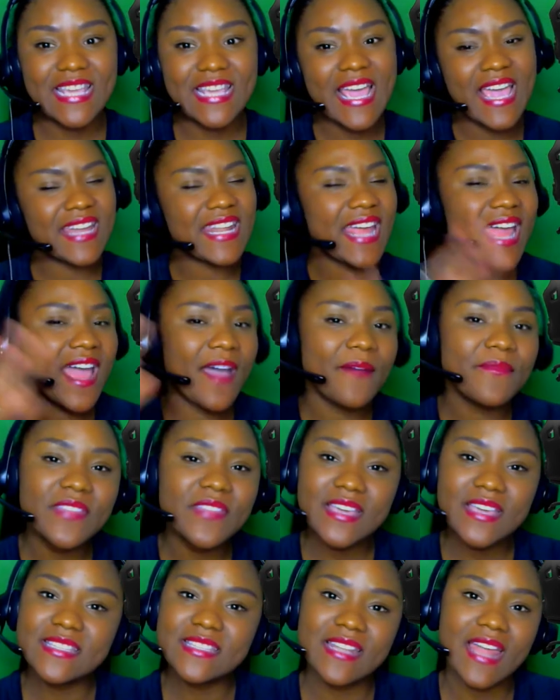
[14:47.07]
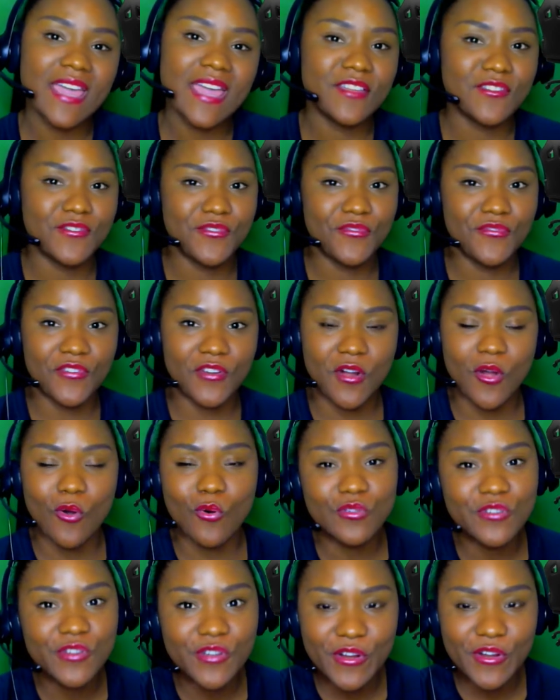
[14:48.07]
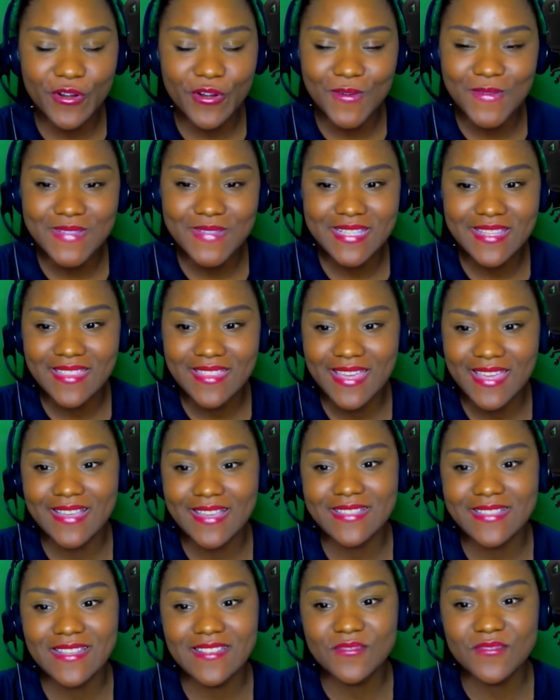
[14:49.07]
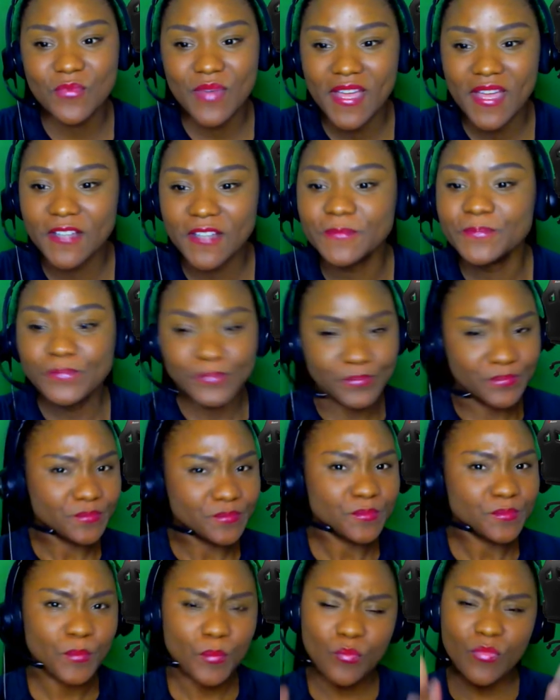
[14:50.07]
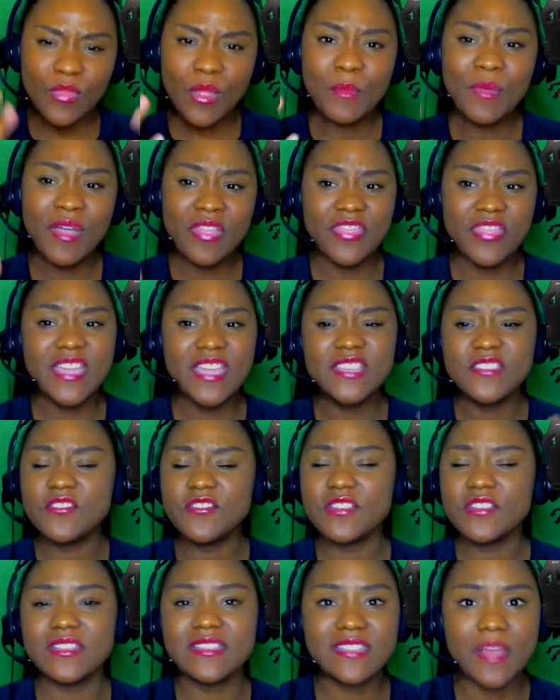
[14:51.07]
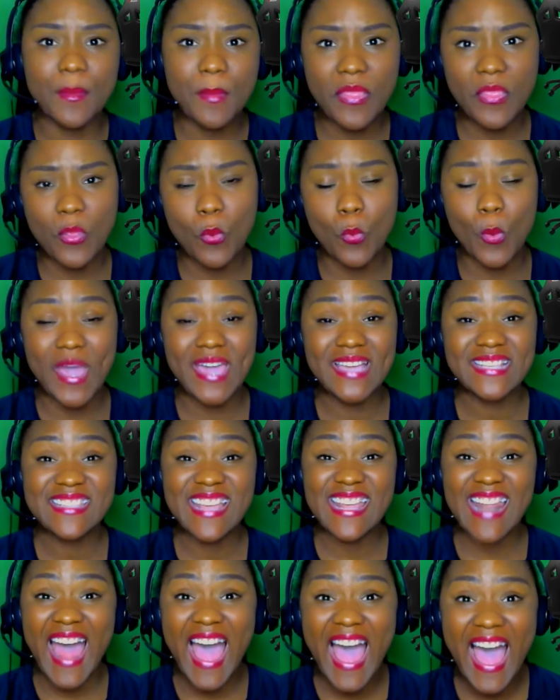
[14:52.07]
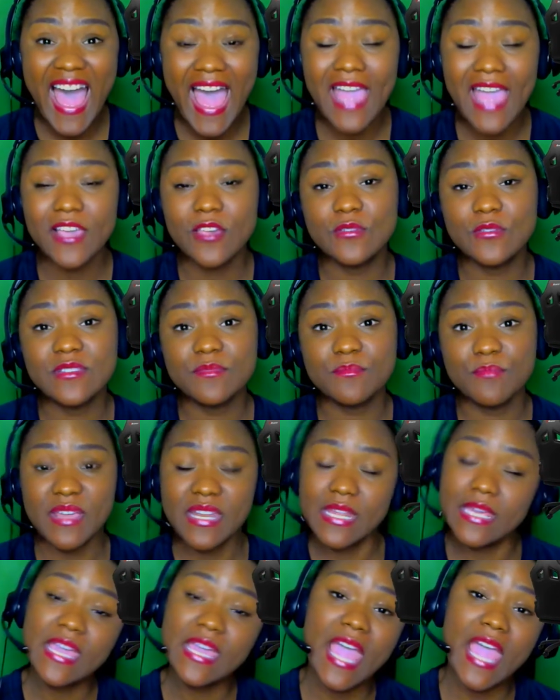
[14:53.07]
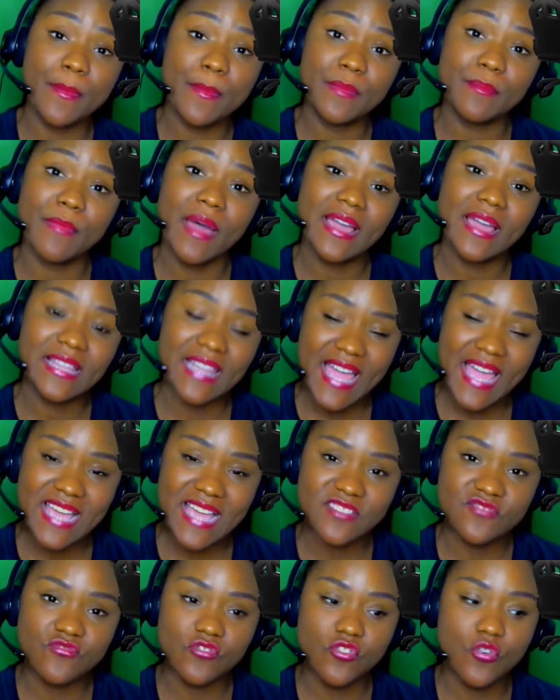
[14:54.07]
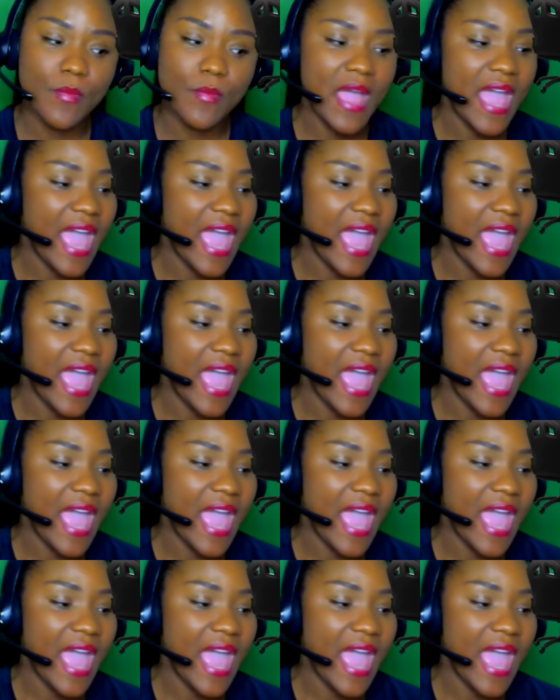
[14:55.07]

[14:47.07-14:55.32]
And I have things that I can do for older girls and things as well. But these are just some of the ways that I use Minicam in my classroom.